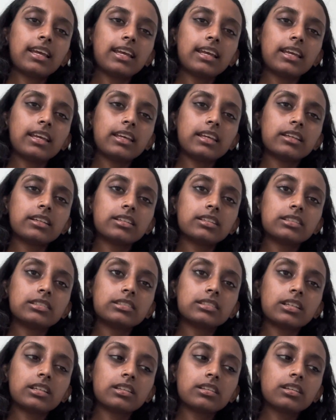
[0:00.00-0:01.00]
and
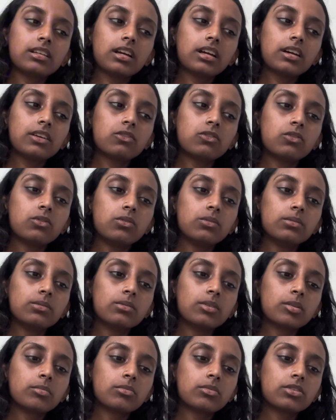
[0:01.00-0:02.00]
I think I have
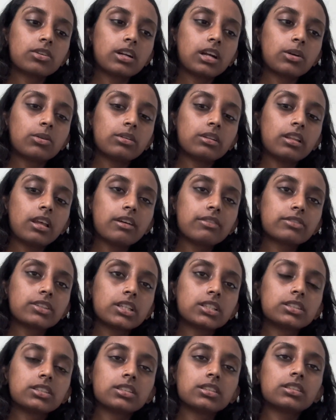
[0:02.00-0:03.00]
1 more hour left
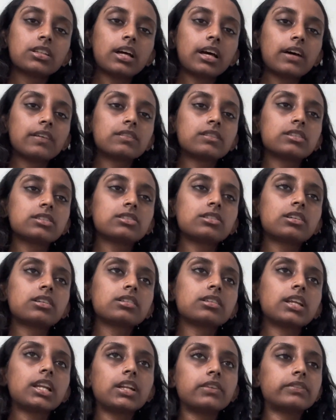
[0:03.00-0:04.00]
until I have to start
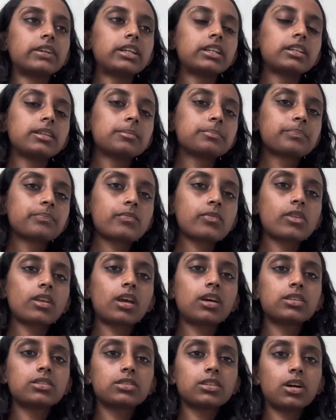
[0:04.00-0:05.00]
getting ready.
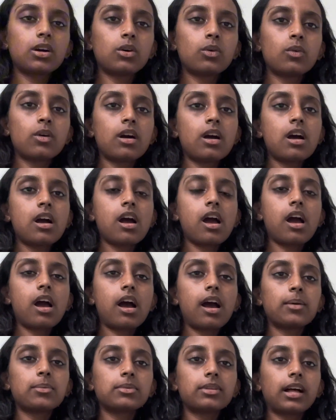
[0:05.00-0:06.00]
So
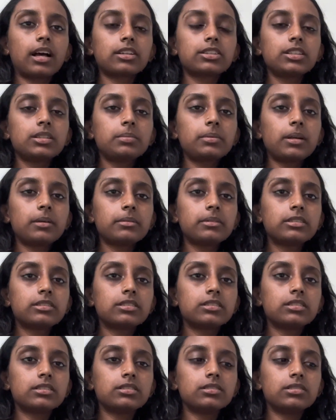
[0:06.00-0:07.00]
I will actually probably
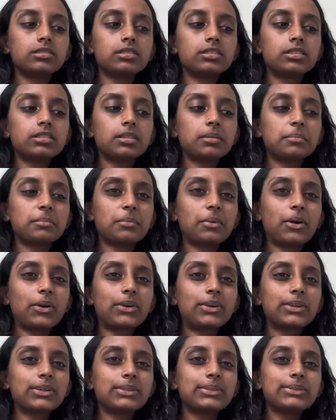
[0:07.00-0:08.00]
see you
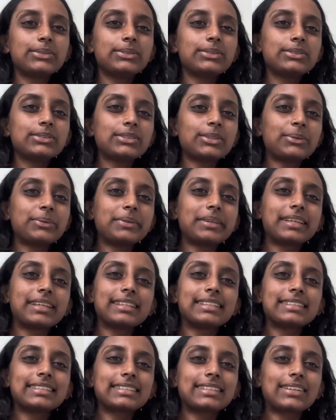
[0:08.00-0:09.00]
tomorrow so we
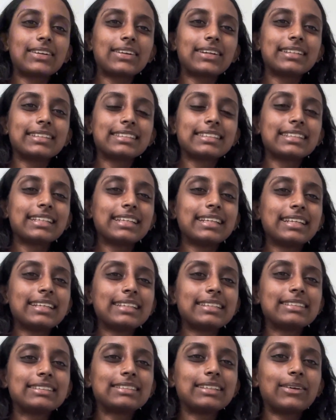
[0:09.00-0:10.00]
can start
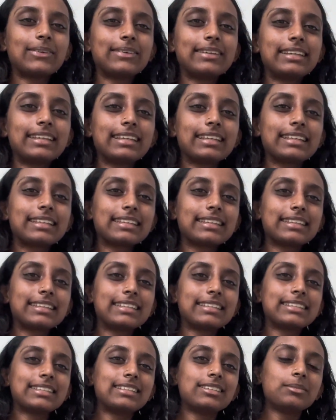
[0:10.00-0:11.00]
sewing
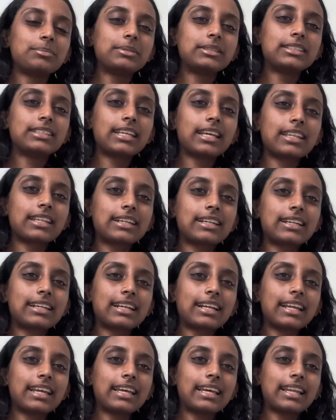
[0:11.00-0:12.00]
the Snoopy together,
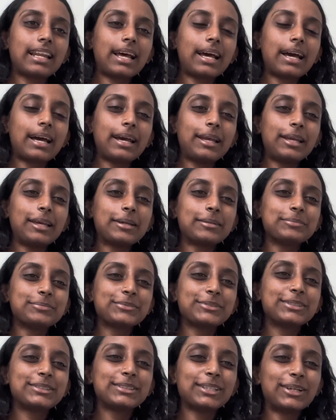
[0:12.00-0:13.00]
and I am
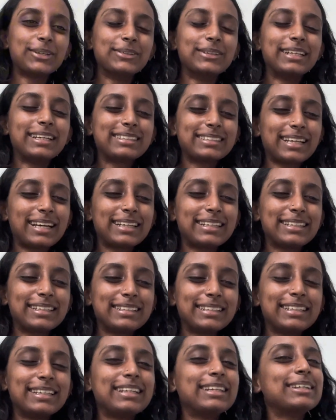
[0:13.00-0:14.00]
so excited
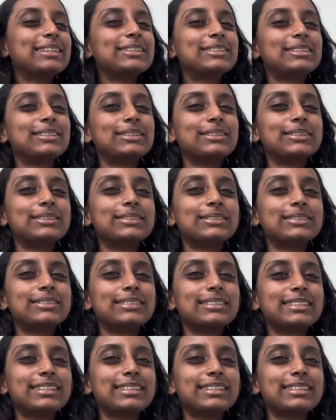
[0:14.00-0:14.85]
to,